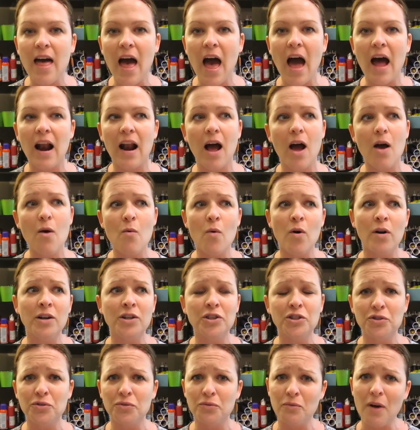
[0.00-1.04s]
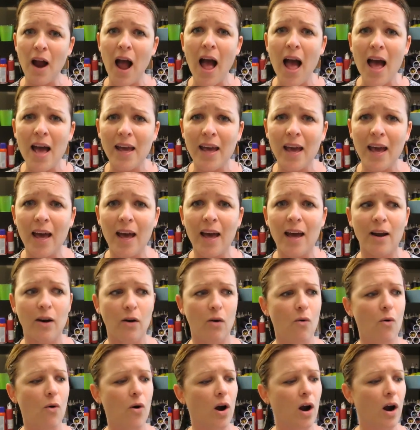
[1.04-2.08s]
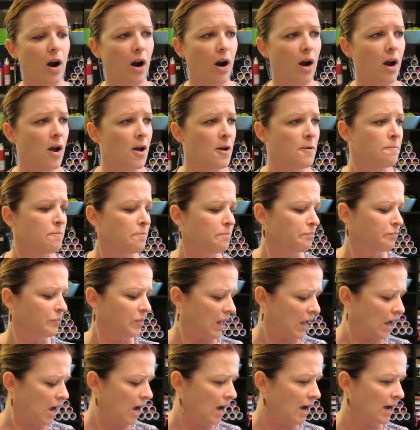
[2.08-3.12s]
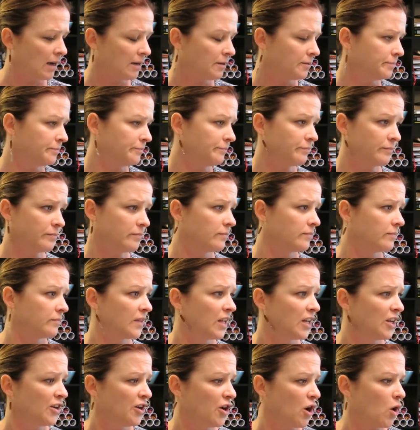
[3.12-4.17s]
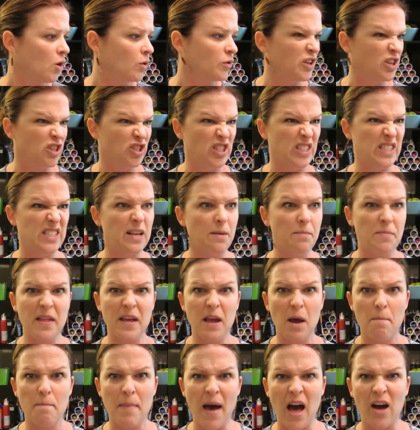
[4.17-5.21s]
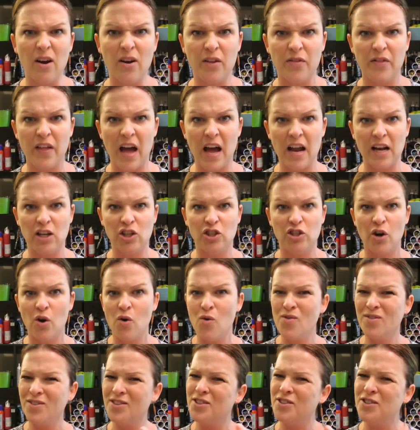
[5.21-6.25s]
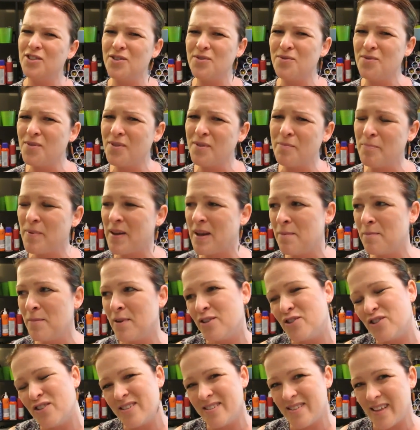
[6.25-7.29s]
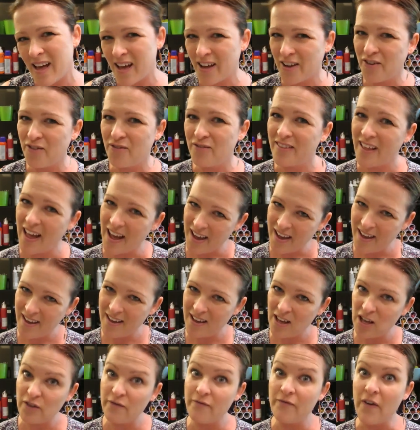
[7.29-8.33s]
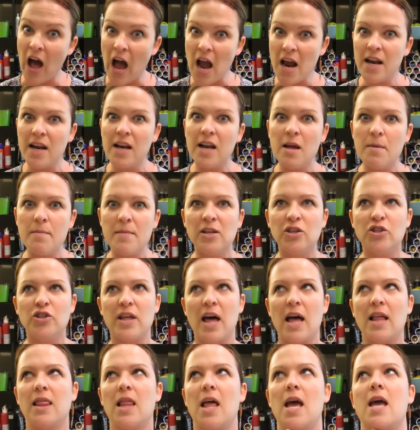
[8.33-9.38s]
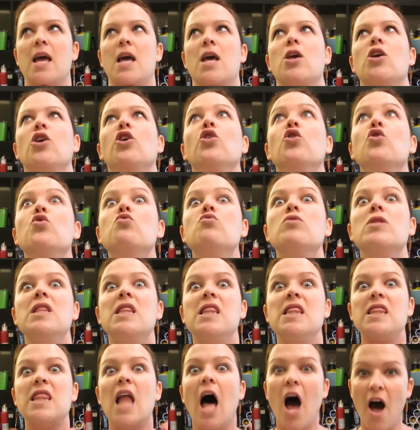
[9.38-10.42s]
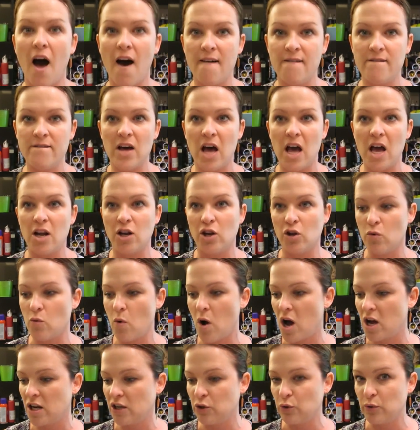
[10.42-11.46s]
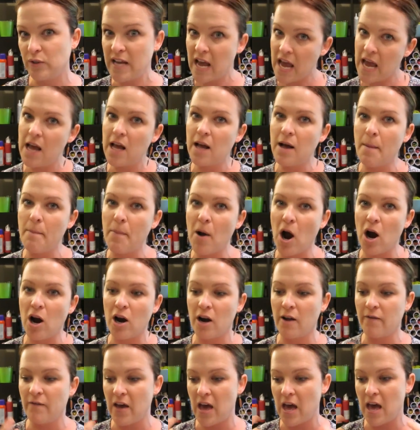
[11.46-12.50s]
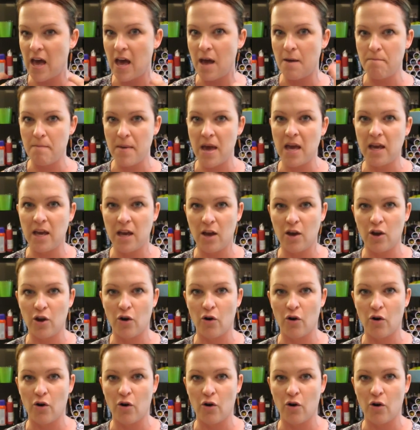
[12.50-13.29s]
that. I want to try it. Or, um, you know, there's just something about it that don't do images that you like. Find an image that like you love and you want you take a part of it and make it